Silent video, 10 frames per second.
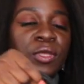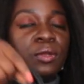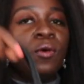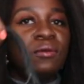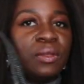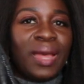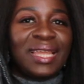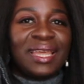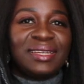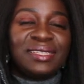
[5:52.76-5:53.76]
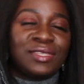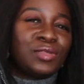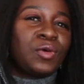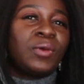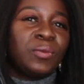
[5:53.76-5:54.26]
can hold the bag like this as
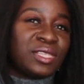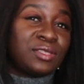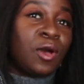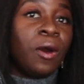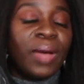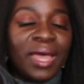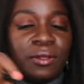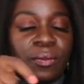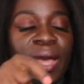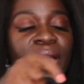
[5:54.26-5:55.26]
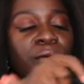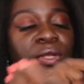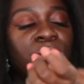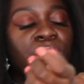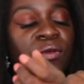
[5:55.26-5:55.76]
though it was a top handle bag or
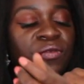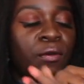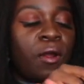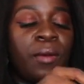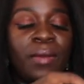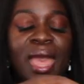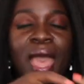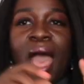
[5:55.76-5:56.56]
in the crook of your arm,